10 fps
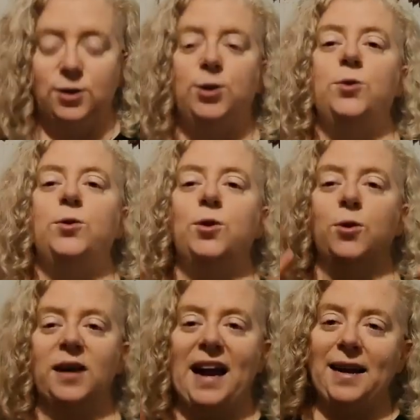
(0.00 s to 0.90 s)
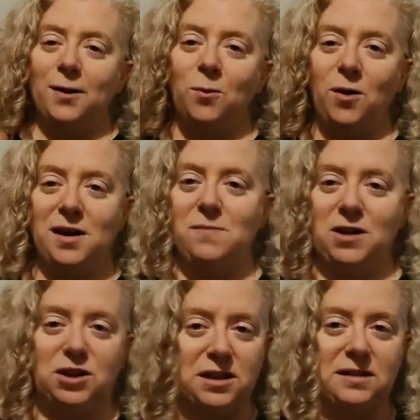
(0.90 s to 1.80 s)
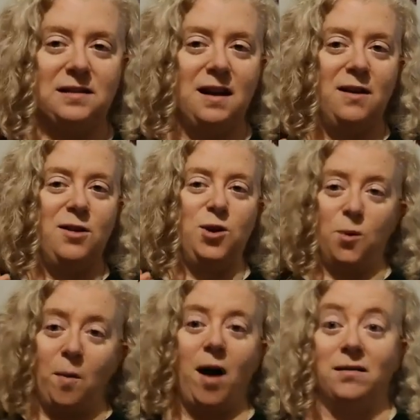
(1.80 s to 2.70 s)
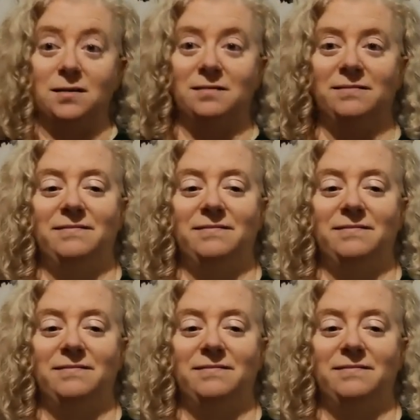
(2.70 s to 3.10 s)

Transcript: to create in word images your model.